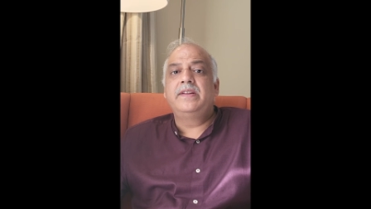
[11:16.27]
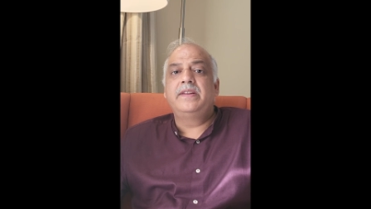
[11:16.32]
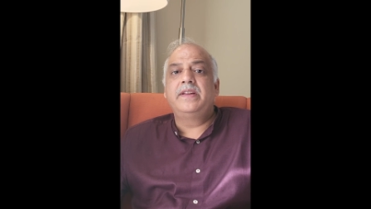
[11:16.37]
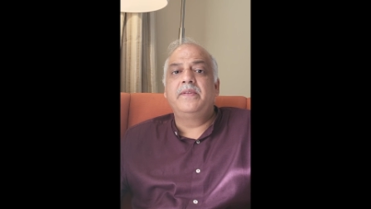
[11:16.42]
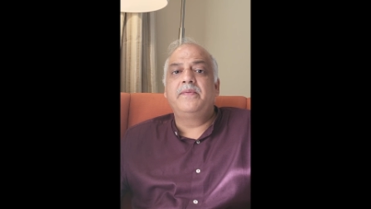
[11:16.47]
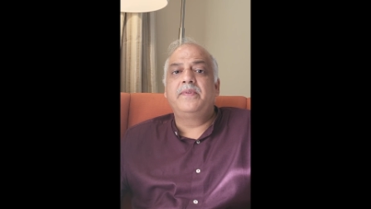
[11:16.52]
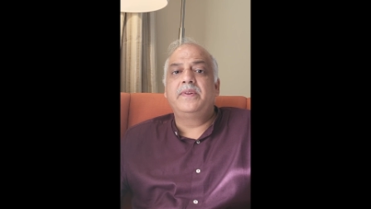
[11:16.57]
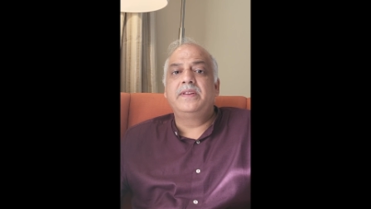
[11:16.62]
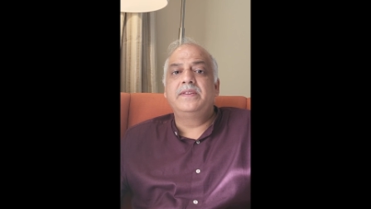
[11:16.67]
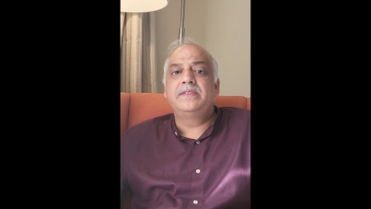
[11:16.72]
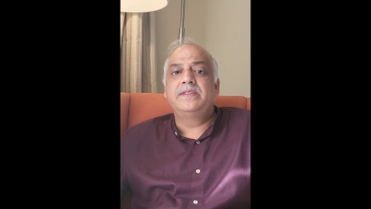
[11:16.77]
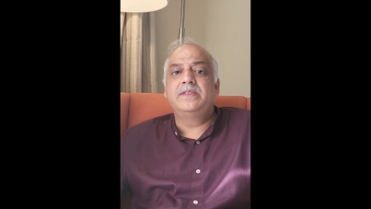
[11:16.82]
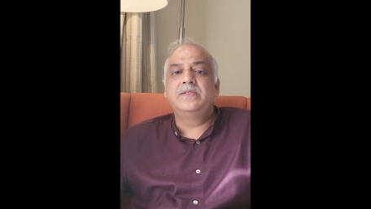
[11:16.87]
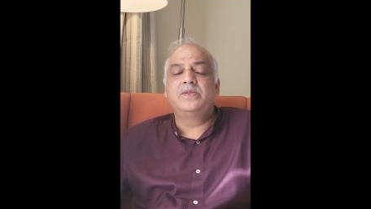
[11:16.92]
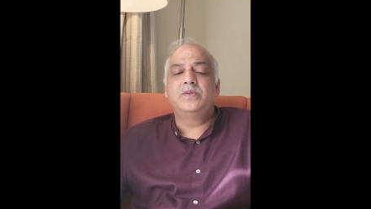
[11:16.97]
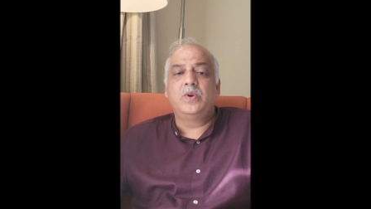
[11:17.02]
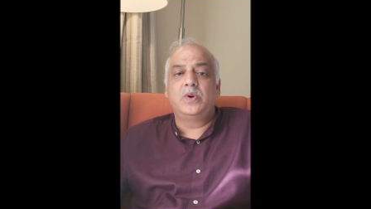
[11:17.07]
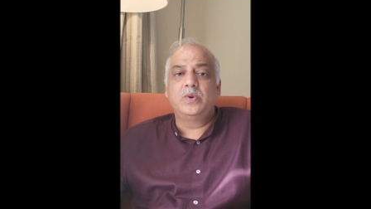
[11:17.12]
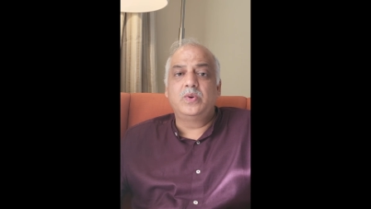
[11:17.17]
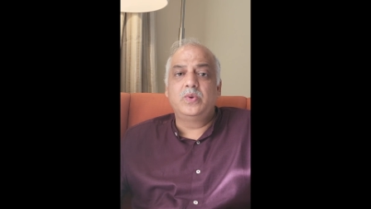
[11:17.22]

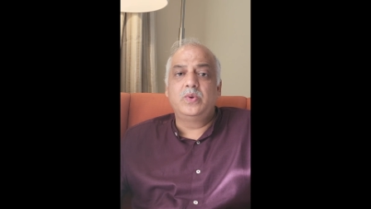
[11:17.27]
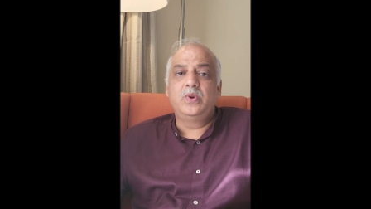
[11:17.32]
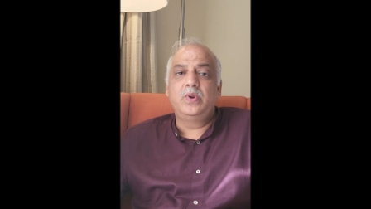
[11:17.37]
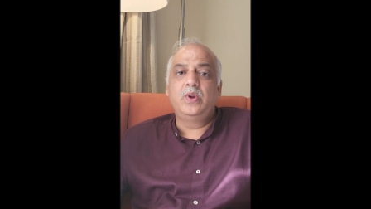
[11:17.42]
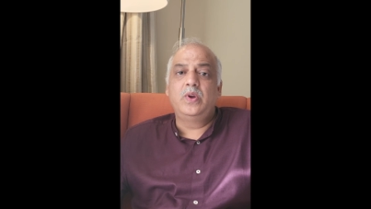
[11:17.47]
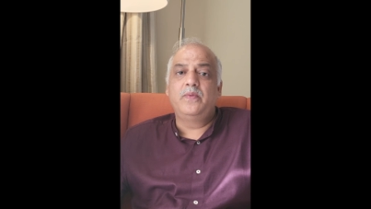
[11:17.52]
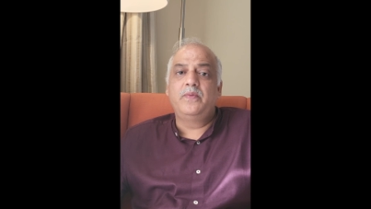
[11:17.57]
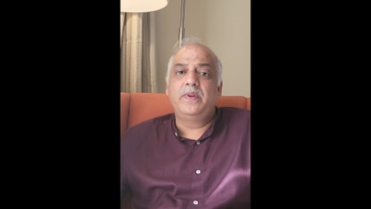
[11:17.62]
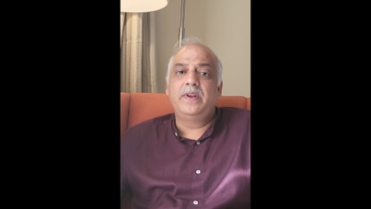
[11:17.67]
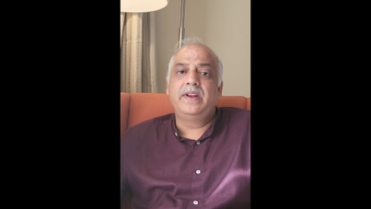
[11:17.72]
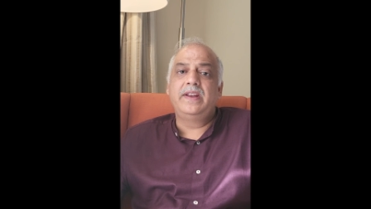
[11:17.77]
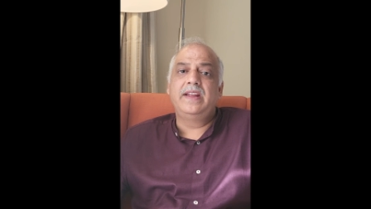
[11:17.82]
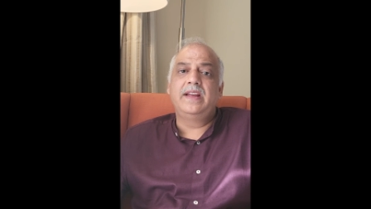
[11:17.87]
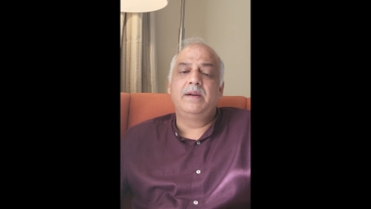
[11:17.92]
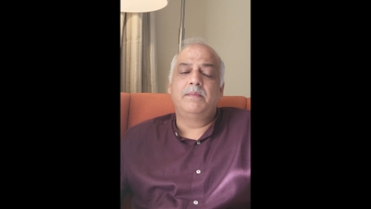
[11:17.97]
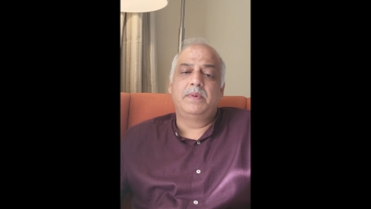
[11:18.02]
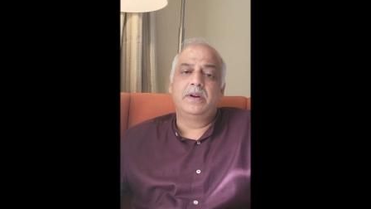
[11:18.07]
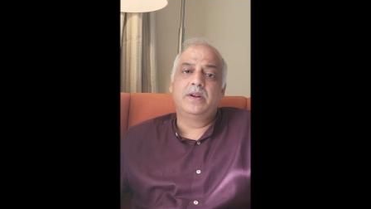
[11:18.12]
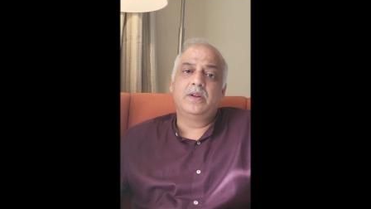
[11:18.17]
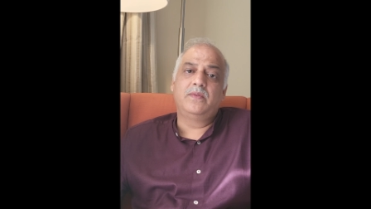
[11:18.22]
references not only of
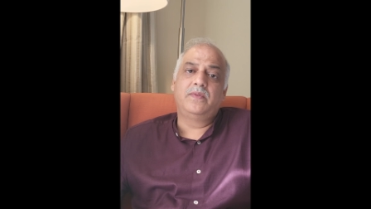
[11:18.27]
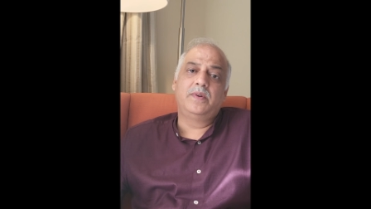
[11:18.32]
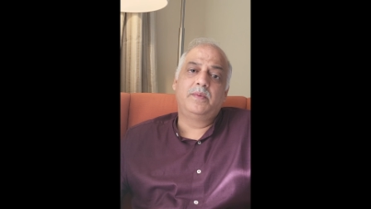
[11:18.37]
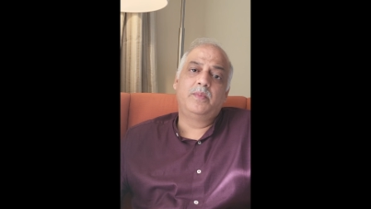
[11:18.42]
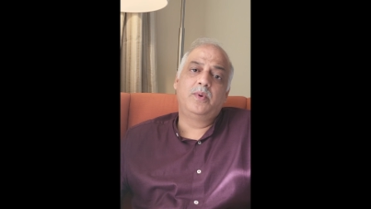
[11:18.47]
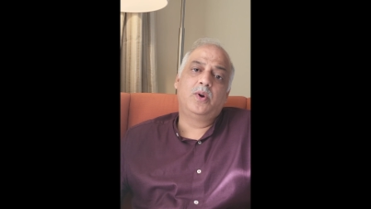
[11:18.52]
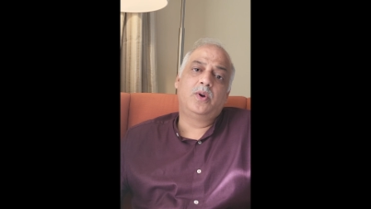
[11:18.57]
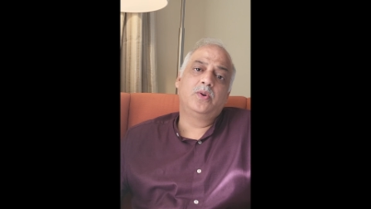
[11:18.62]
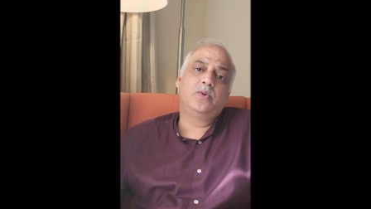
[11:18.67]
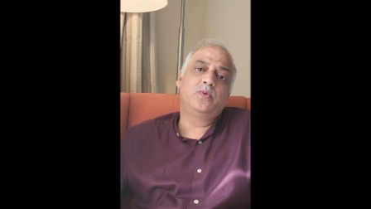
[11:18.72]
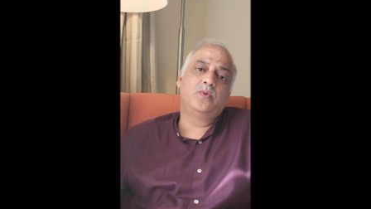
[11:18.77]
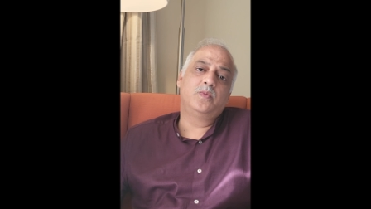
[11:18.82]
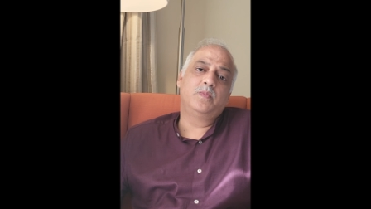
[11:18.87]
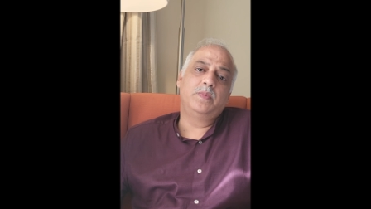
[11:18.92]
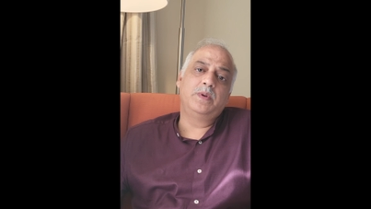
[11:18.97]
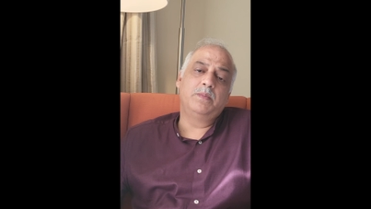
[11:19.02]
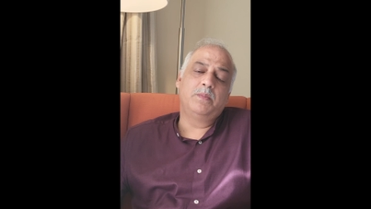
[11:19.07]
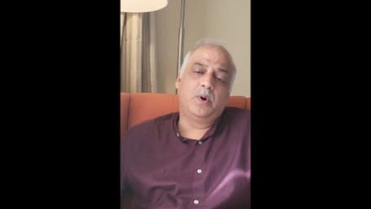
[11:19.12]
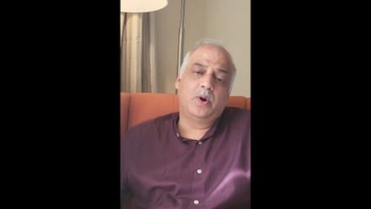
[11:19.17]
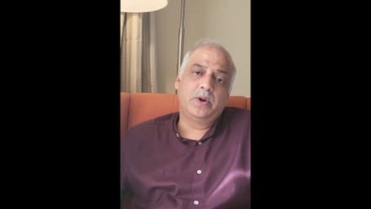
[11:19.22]
India but of abroad should
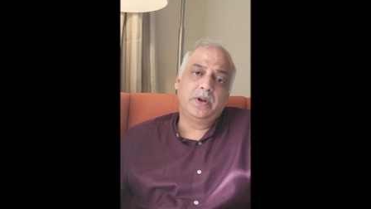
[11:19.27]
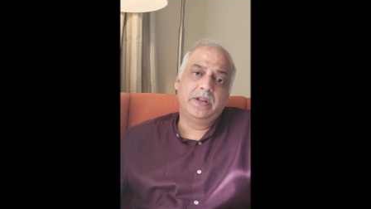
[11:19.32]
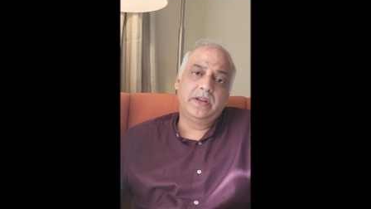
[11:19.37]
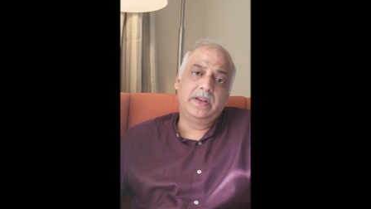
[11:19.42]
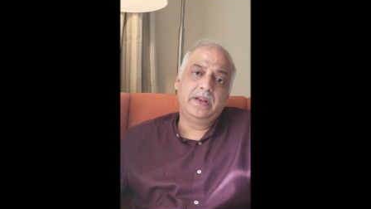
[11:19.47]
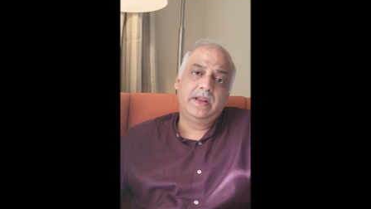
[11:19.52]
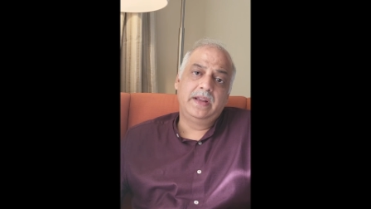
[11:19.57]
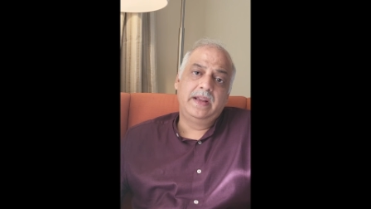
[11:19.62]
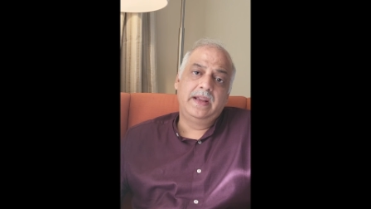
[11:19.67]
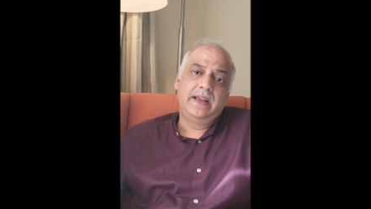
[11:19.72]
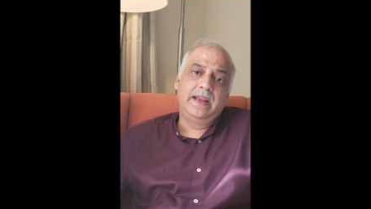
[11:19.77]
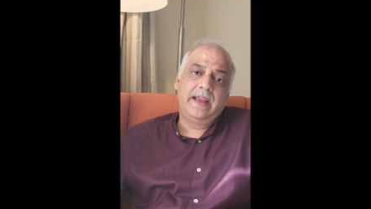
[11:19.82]
be brought in